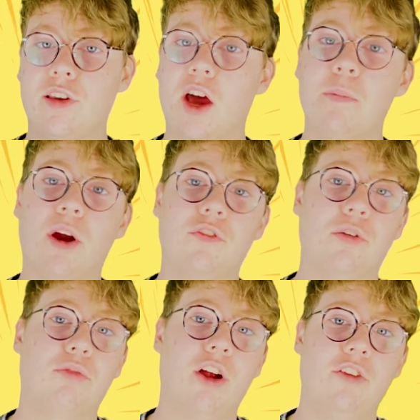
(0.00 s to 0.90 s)

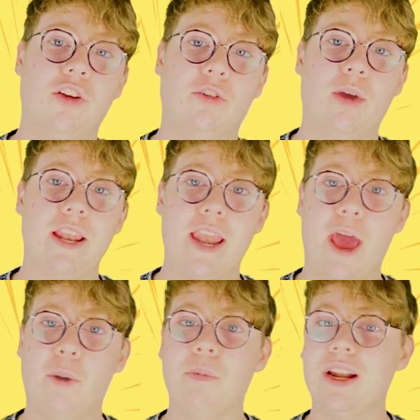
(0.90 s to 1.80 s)
non-Marvel project right
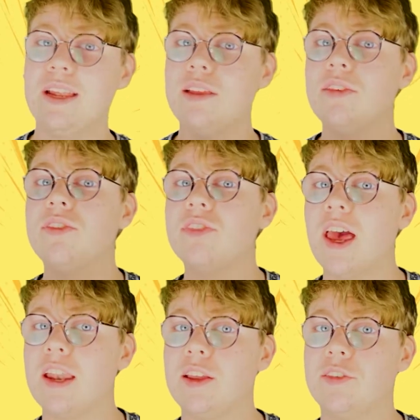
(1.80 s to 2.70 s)
now, but it is
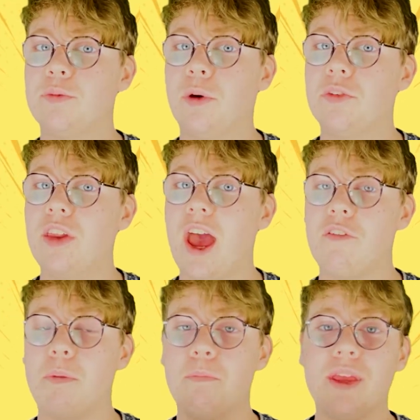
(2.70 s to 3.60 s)
said he's supposed to
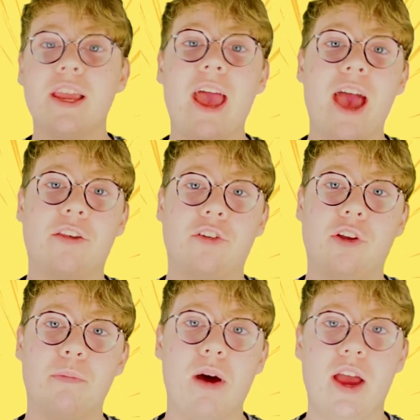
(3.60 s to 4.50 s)
have a big actor
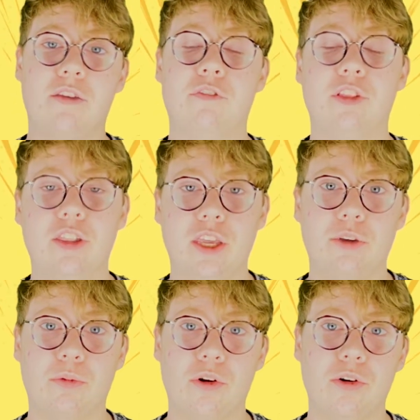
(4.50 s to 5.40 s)
in mind for the lead
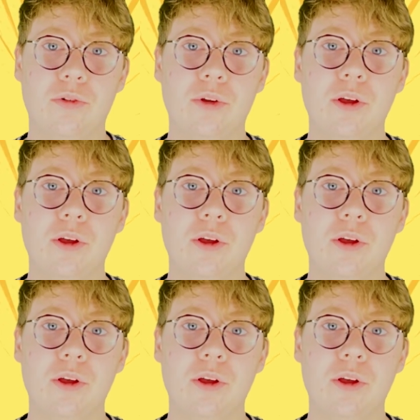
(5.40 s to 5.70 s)
role.